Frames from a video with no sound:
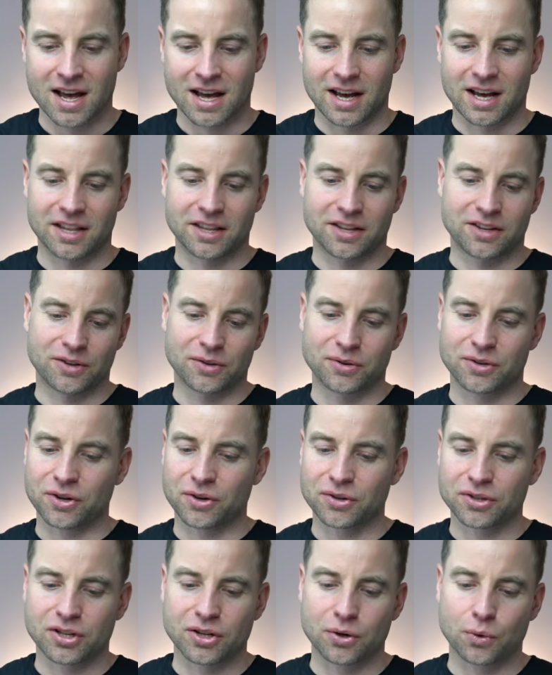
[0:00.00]
And you
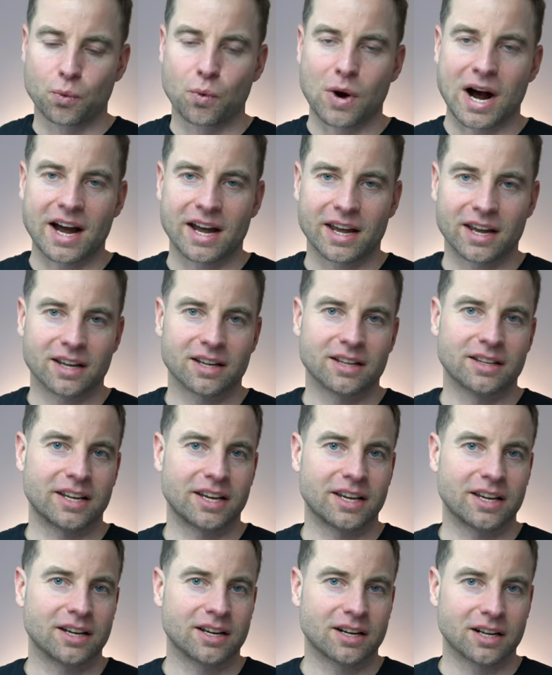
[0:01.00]
don't know why
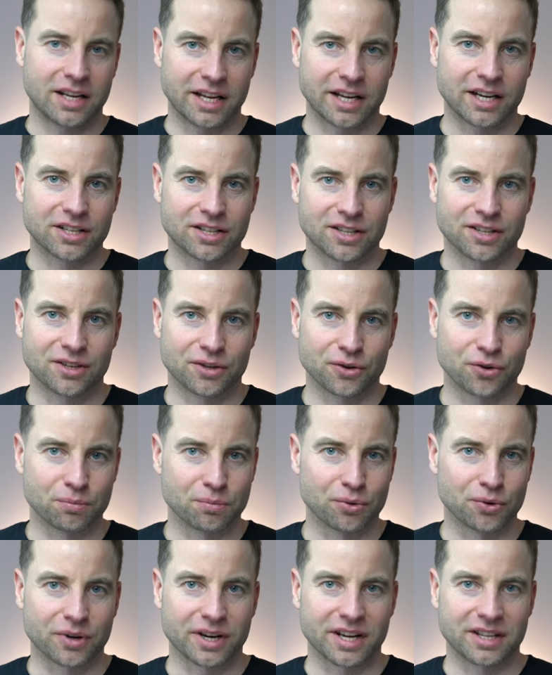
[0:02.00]
they clicked your
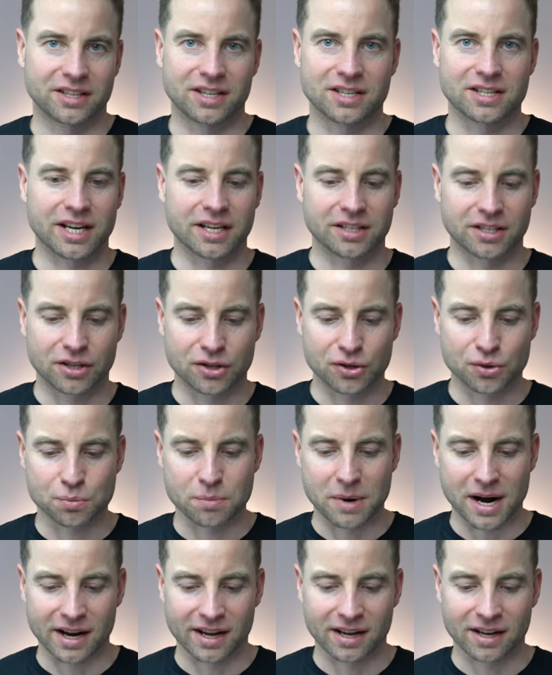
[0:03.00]
book and decided to
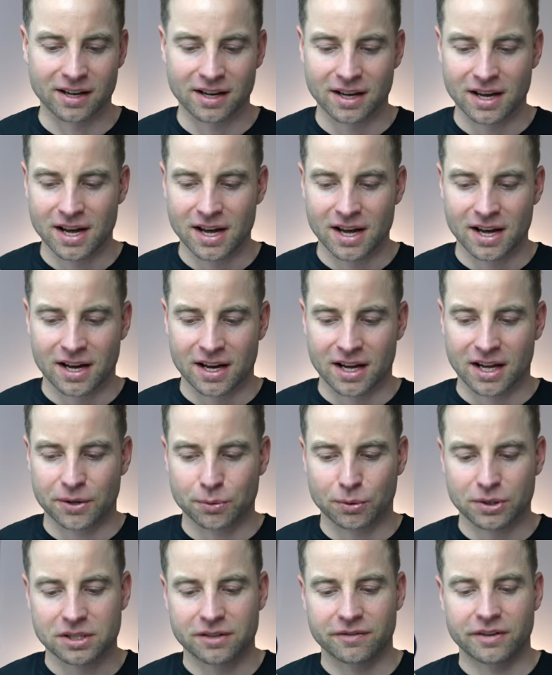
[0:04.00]
buy. And
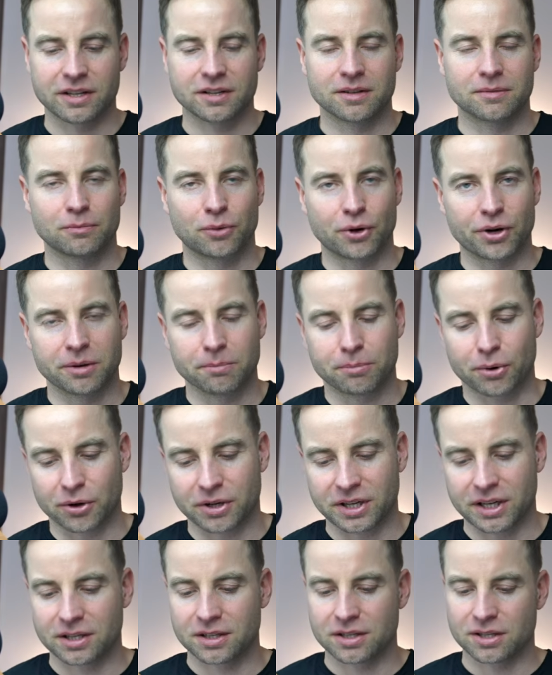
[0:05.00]
what's even more
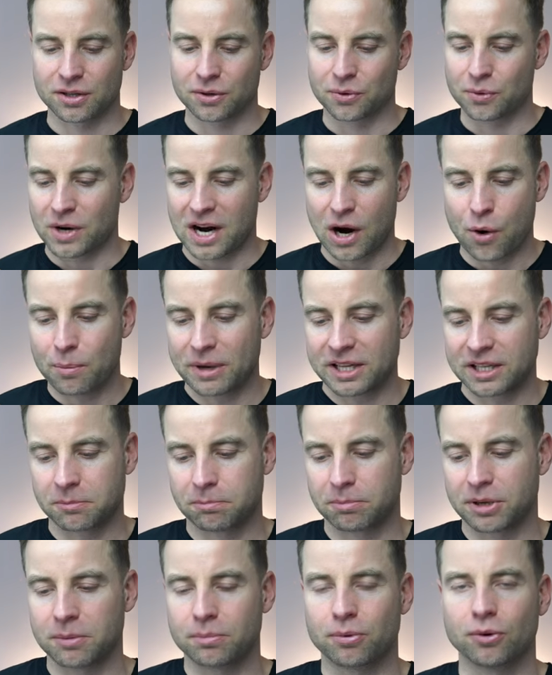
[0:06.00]
important, so how many
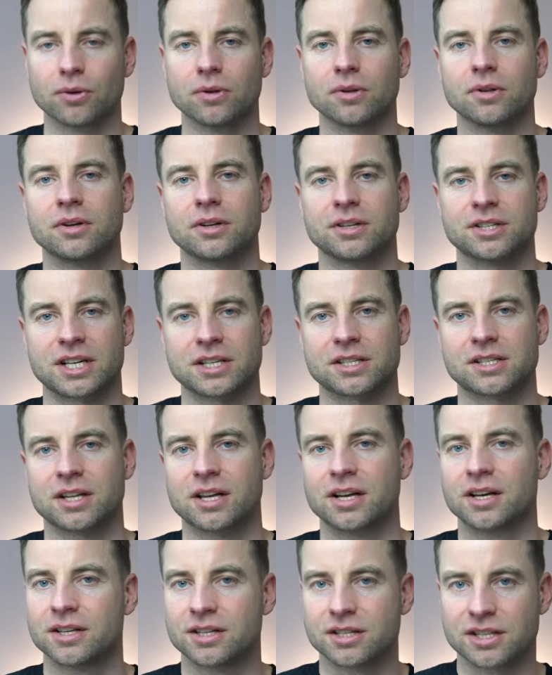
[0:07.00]
people just
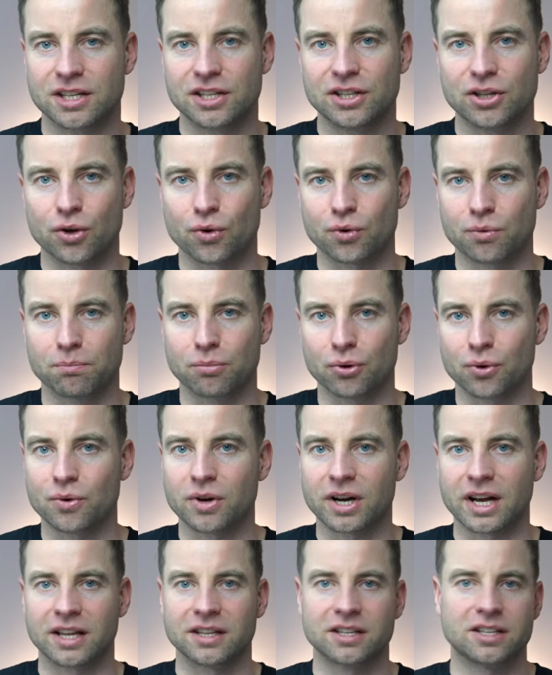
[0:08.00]
seen your
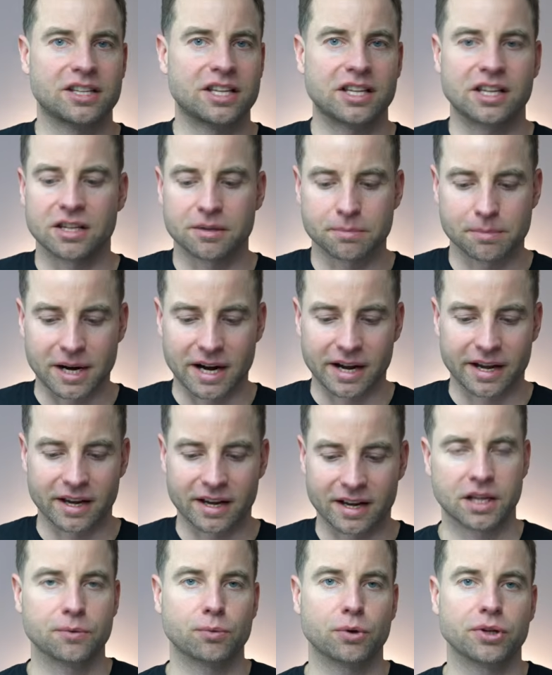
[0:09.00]
book and didn't buy,
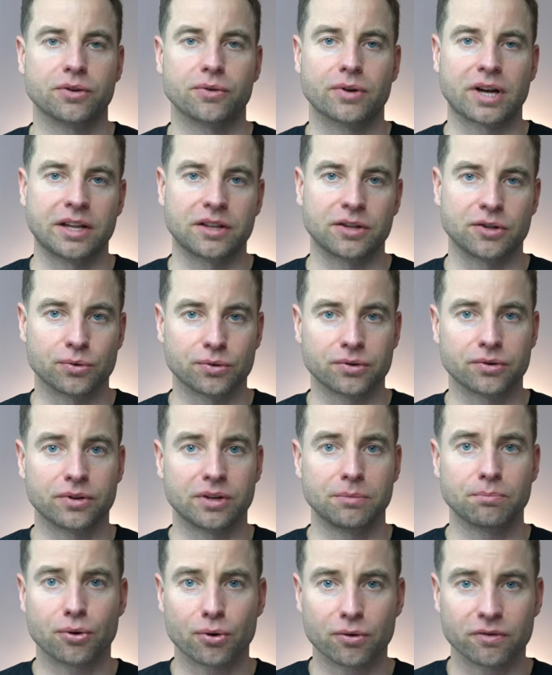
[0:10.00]
and what you can do to
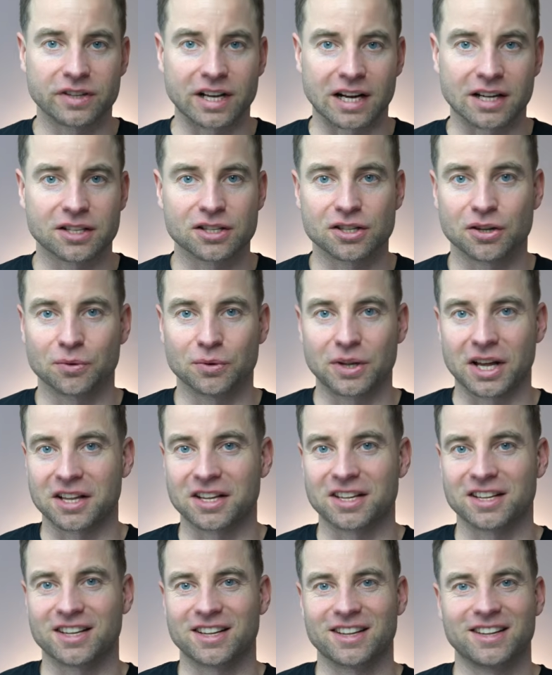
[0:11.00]
improve that so
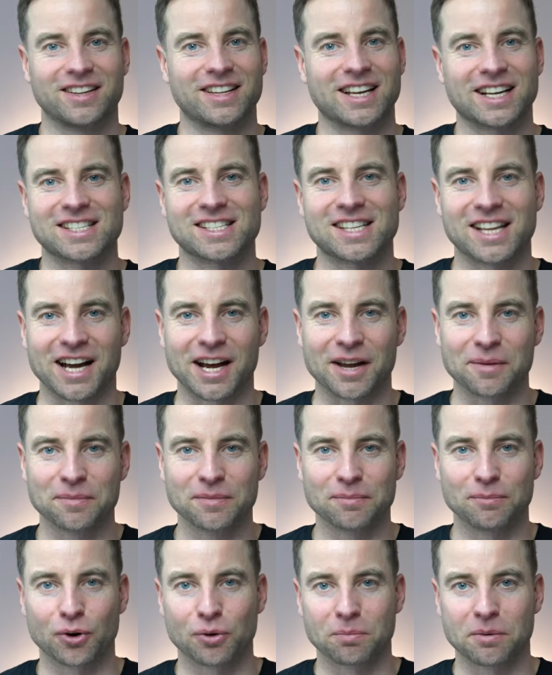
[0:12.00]
that next
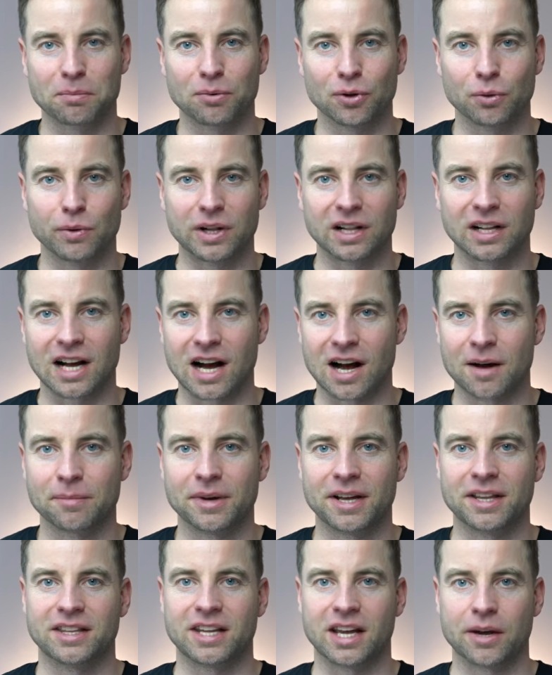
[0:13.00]
time more people will come
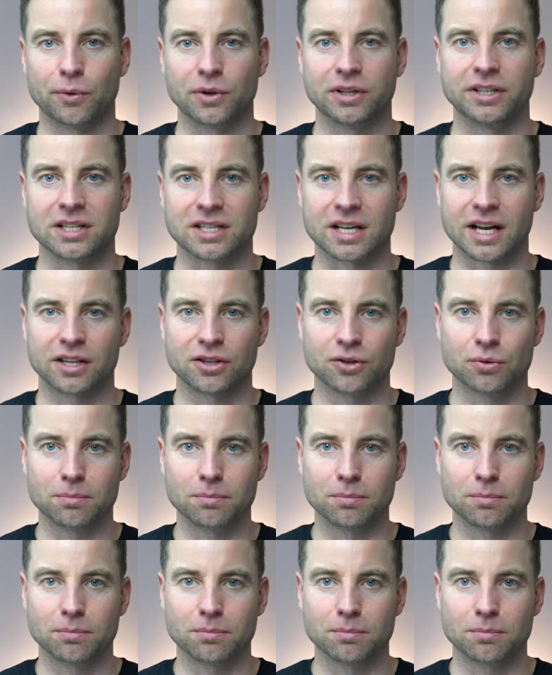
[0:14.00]
and they will decide to